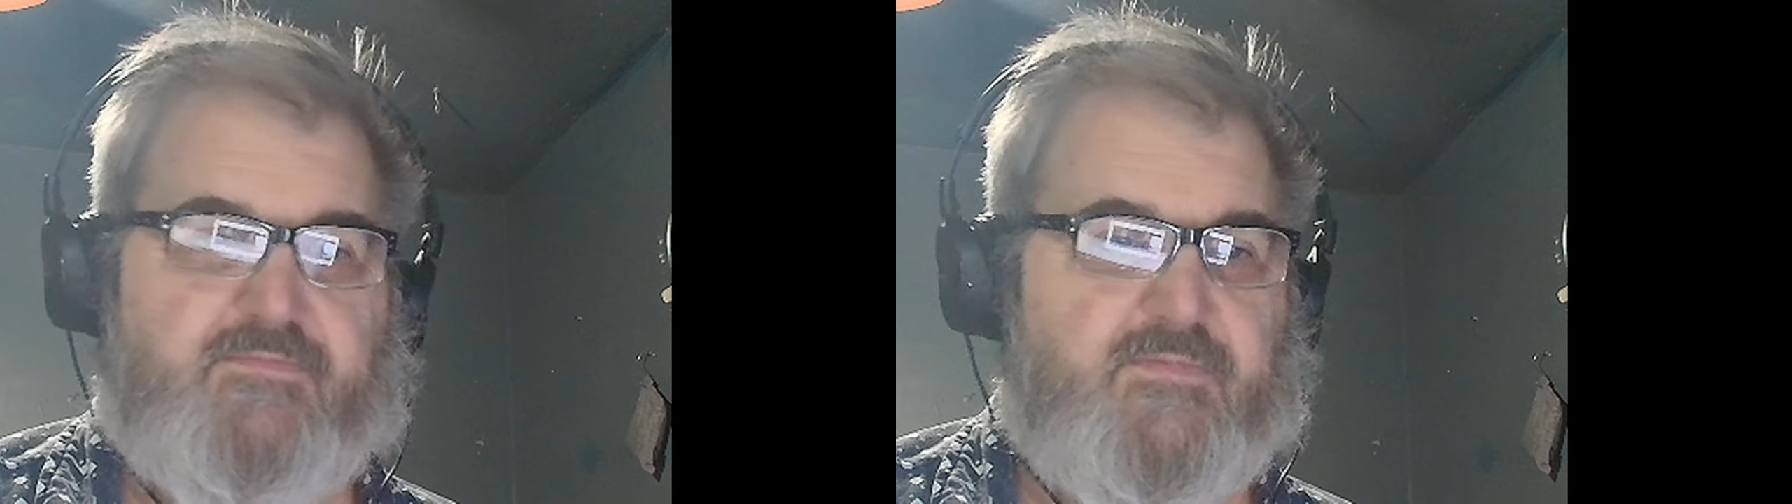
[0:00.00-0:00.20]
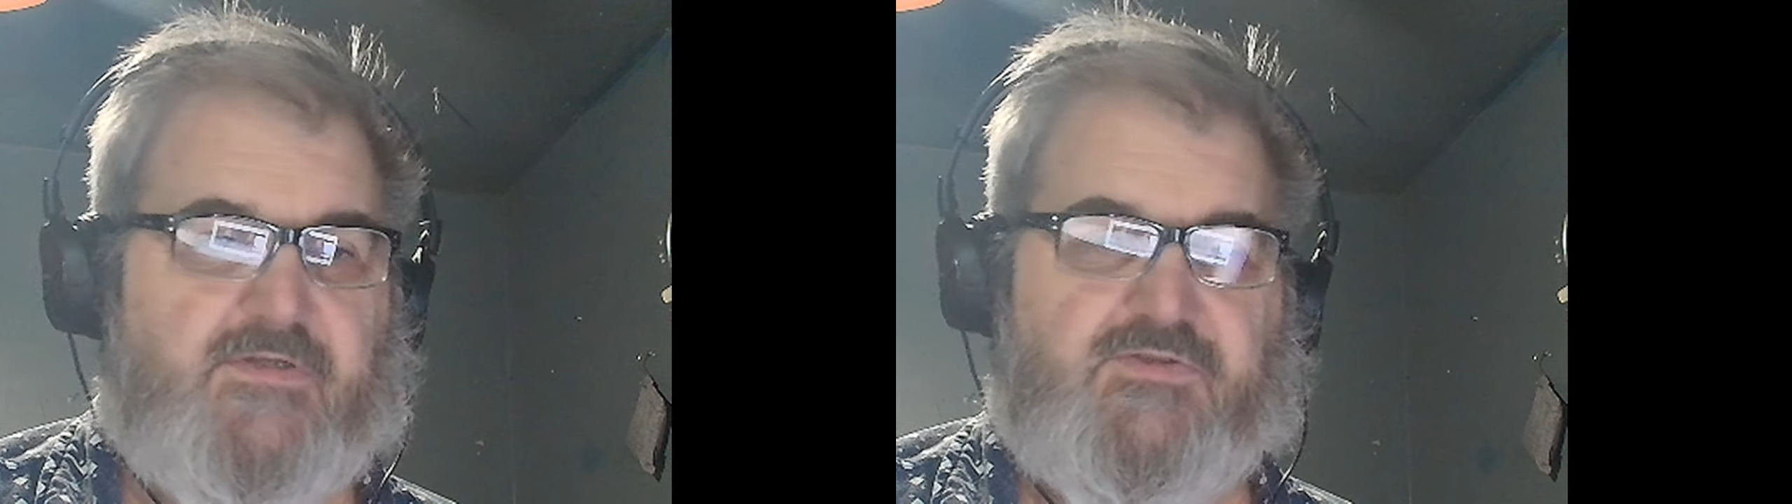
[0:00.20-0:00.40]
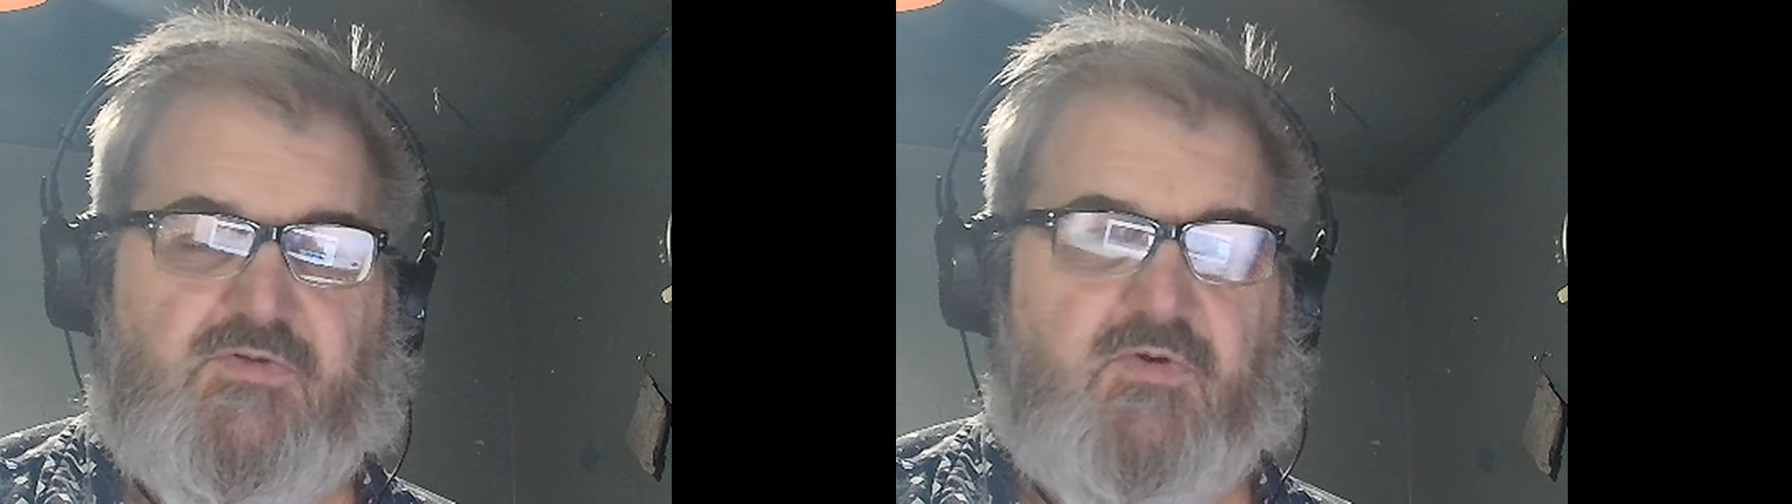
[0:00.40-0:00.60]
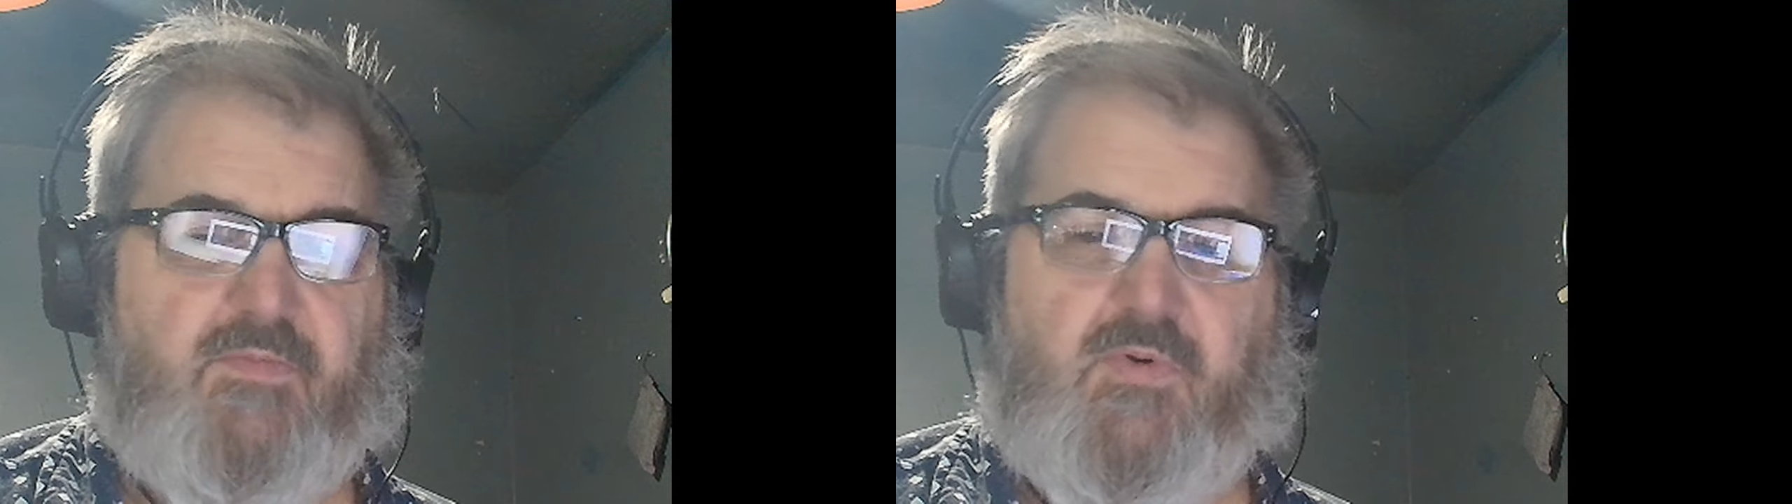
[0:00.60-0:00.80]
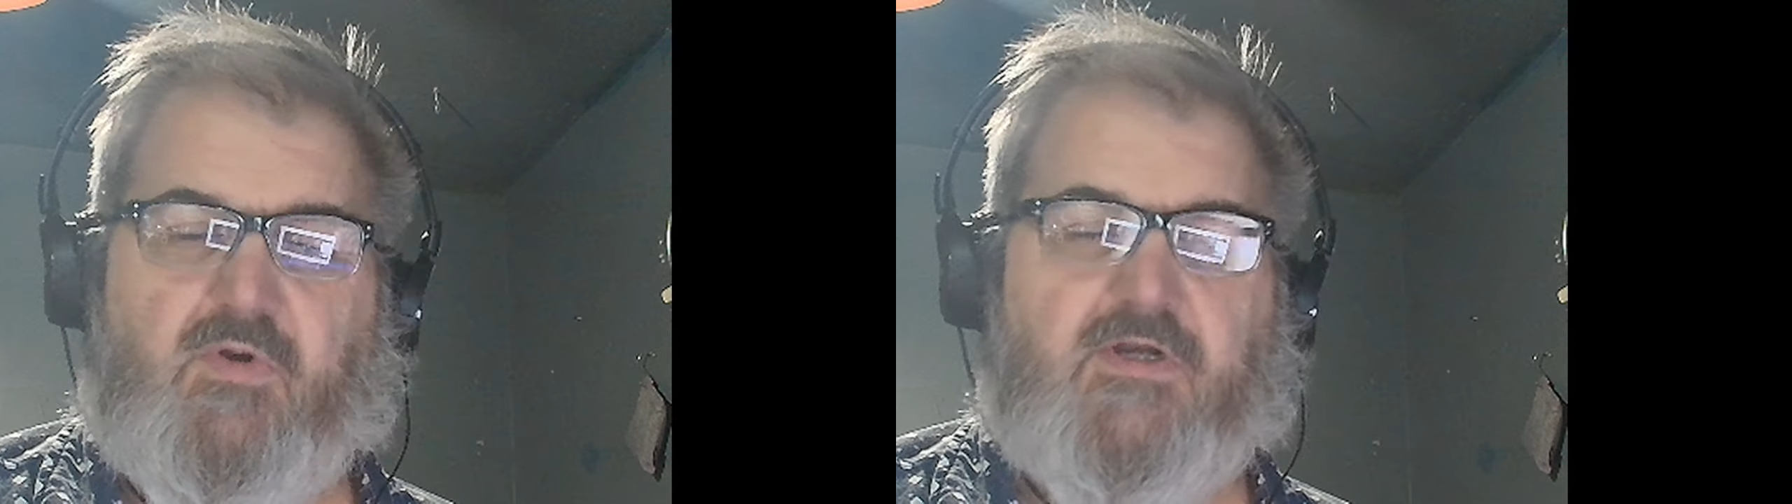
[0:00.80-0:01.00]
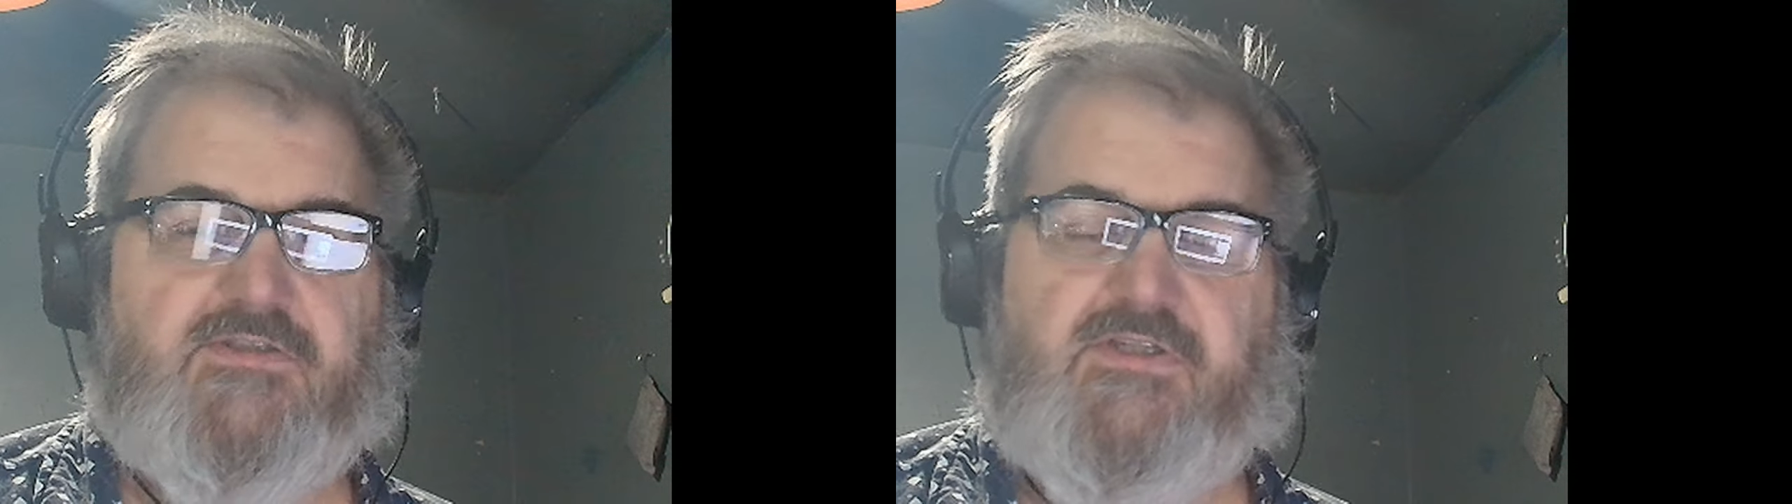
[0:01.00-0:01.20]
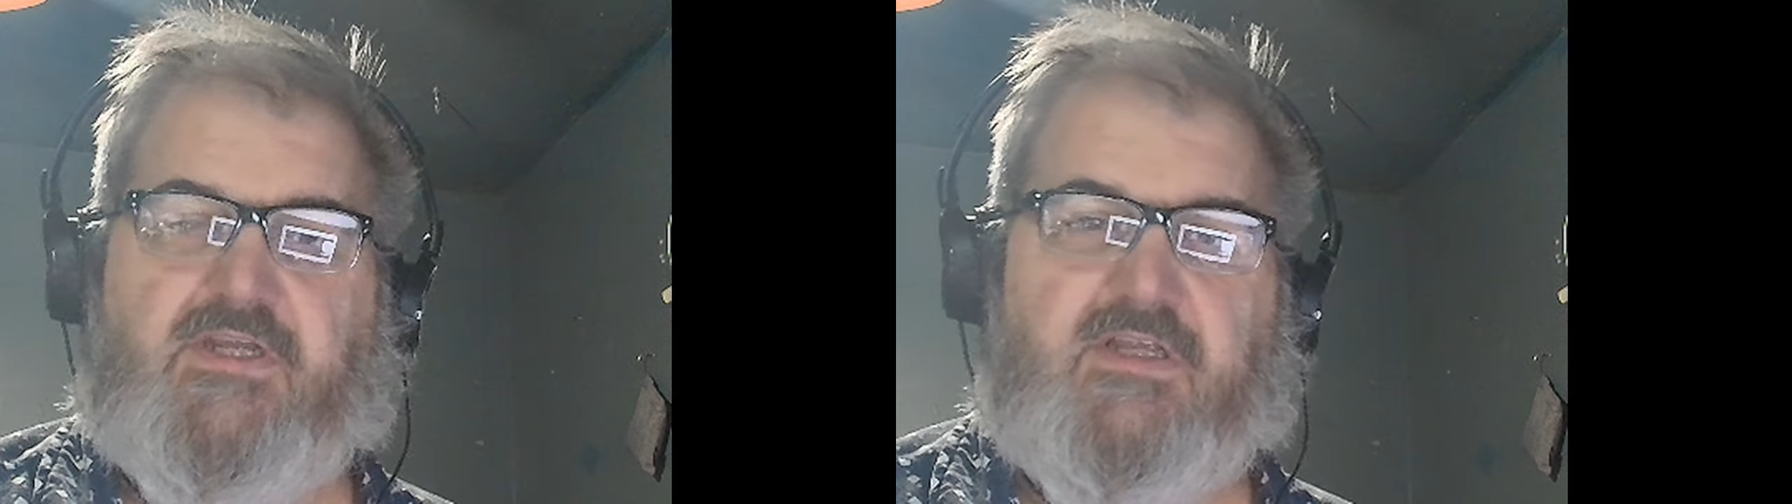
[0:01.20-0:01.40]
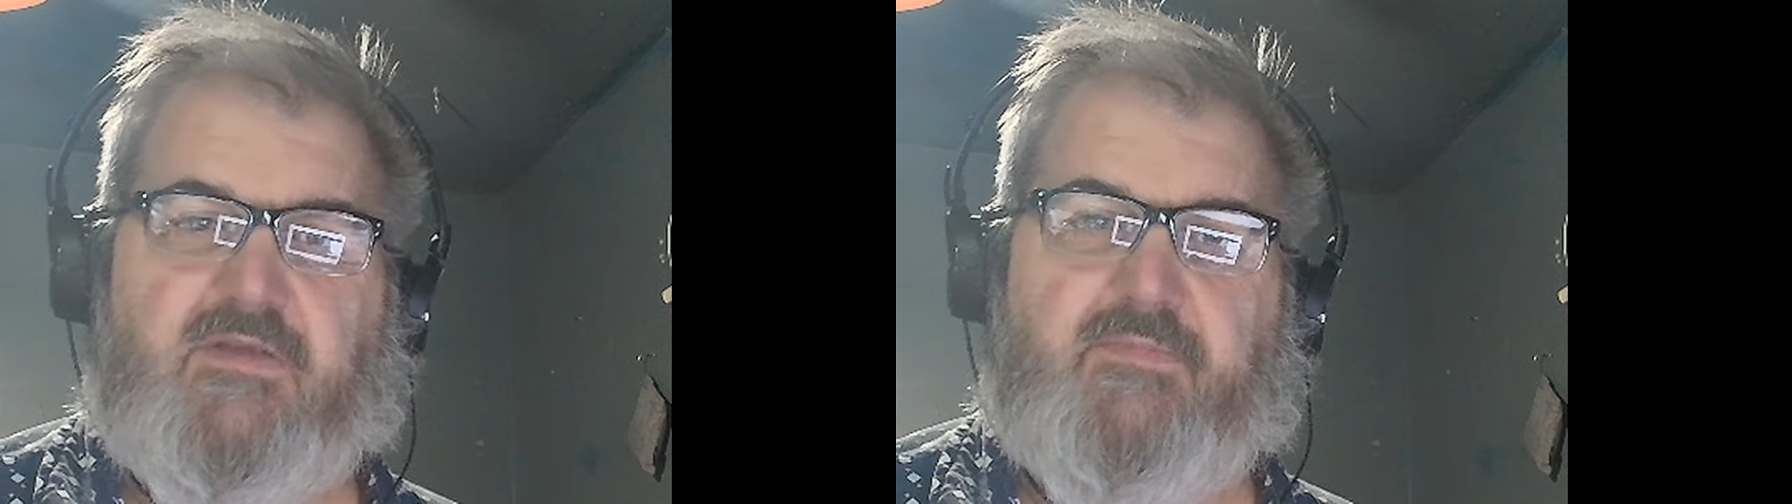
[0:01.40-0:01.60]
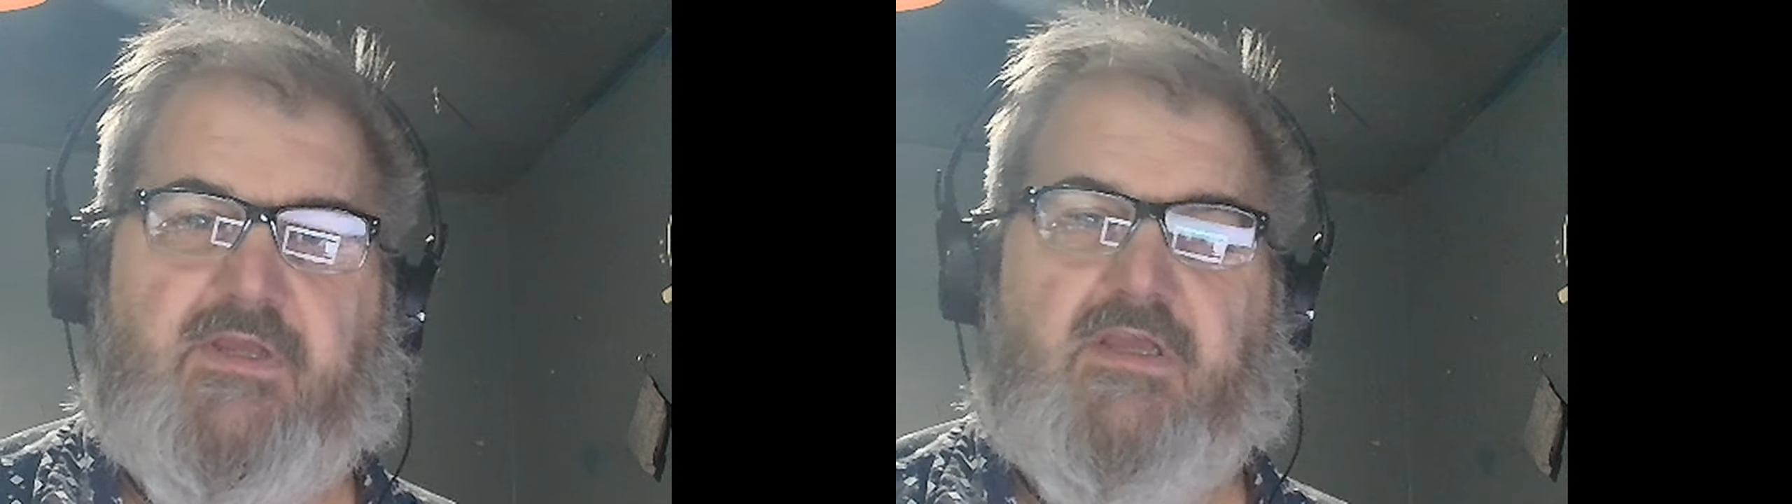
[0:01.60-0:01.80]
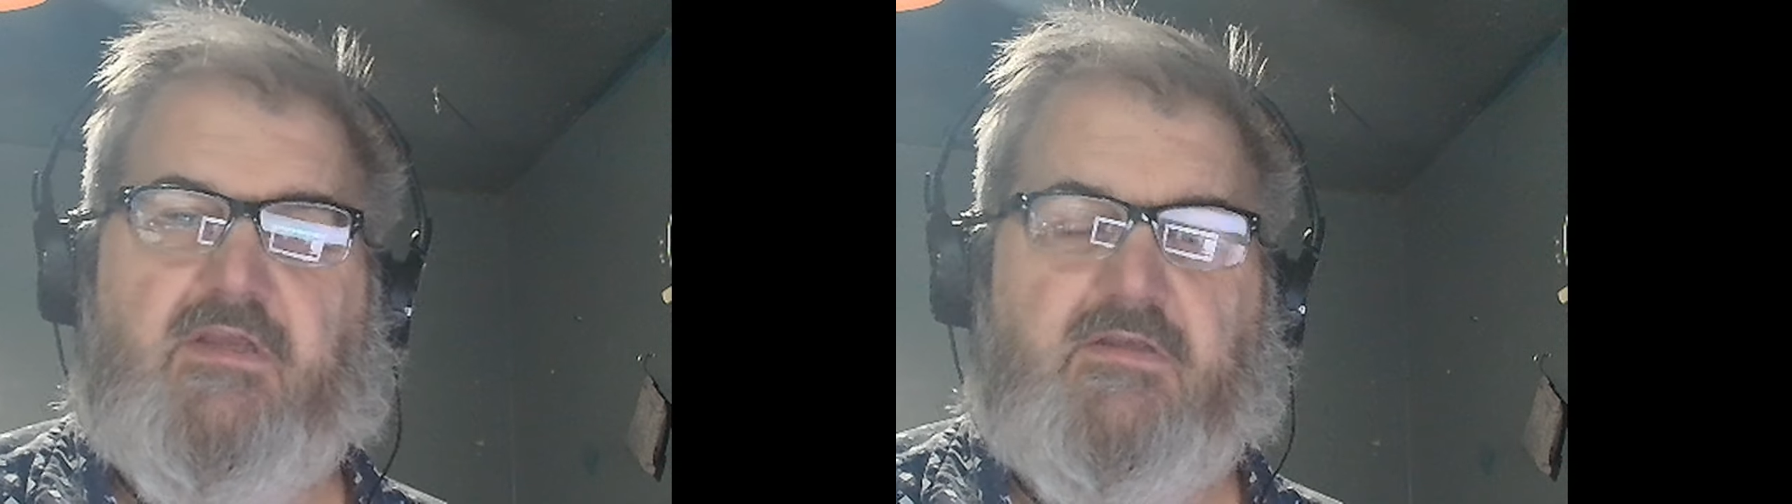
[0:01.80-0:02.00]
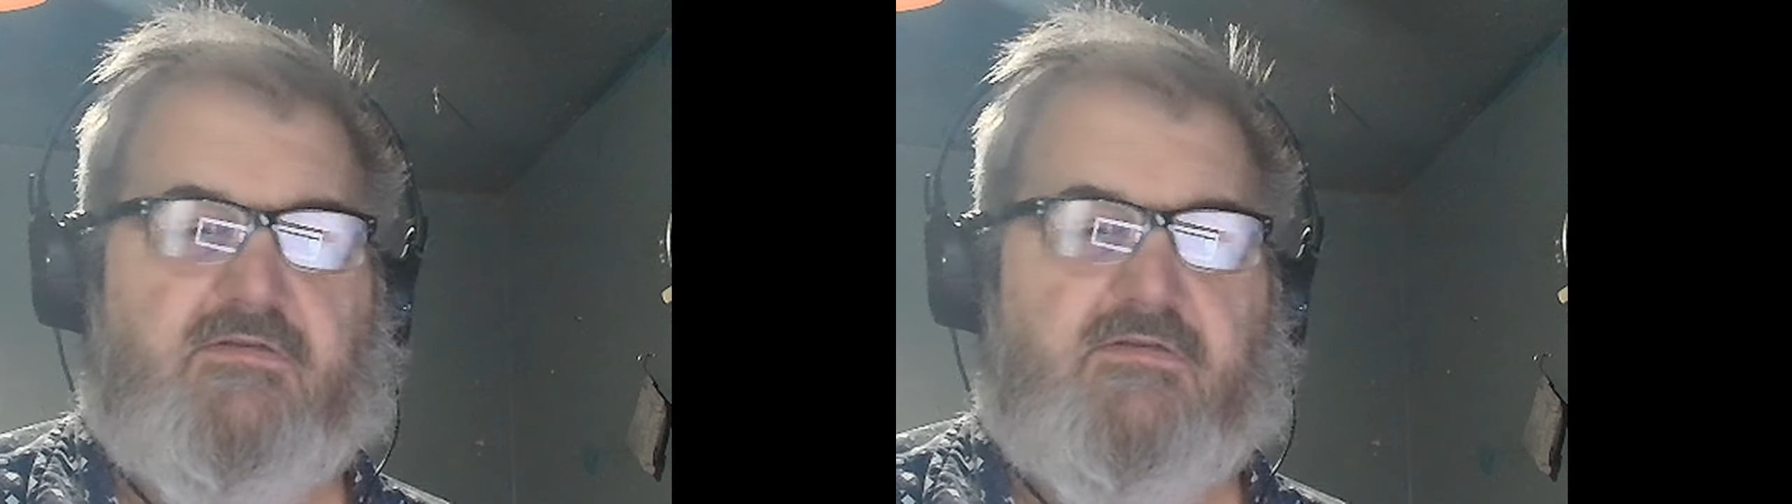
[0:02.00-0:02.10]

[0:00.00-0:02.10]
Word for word: The school boards need to be